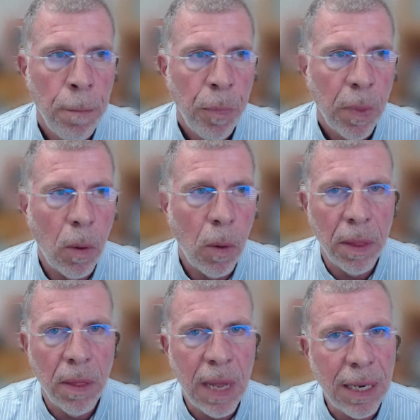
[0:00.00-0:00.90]
Now,
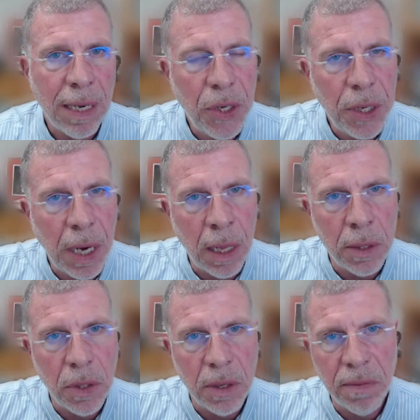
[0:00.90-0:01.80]
whether that
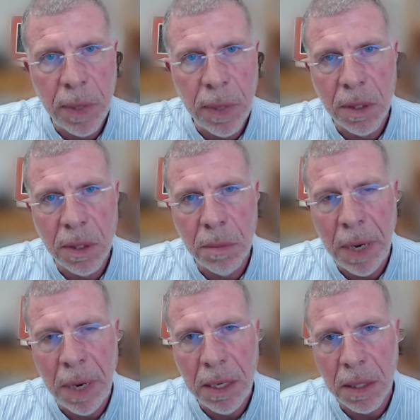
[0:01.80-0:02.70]
challenge information
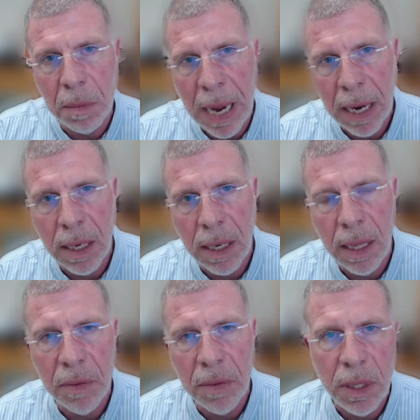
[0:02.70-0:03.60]
makes it back to
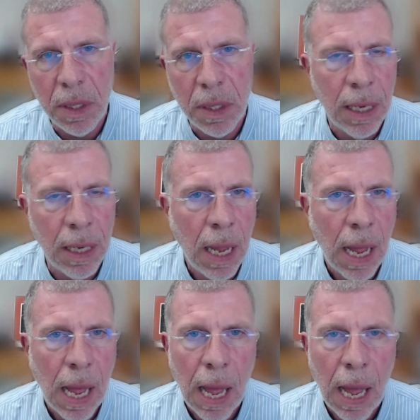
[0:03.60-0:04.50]
the FCC,
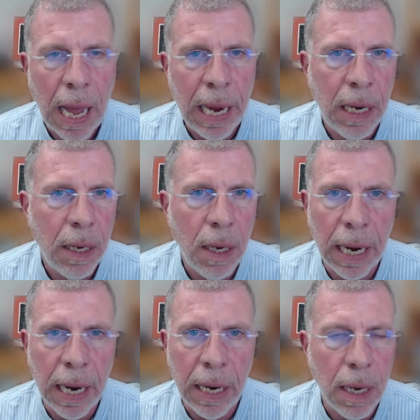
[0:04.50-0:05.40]
I,
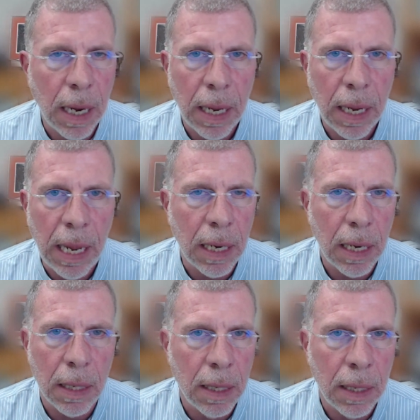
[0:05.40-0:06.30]
I can't
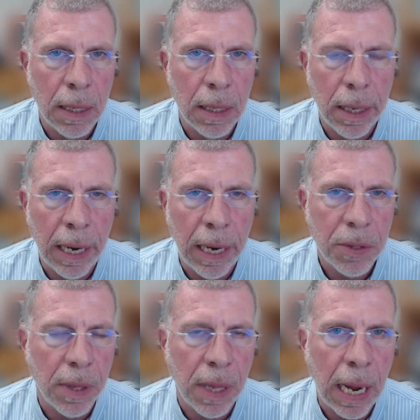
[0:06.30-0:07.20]
uh,
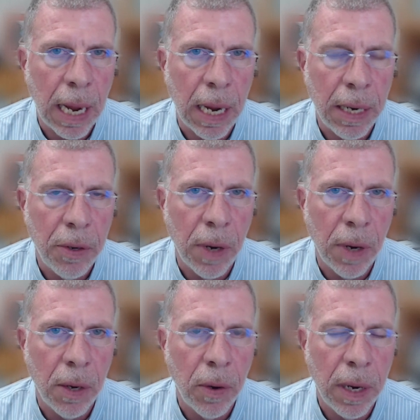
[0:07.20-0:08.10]
answer that. I, I do
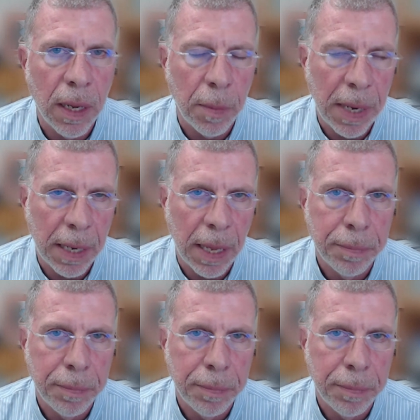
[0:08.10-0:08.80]
not know anything about that.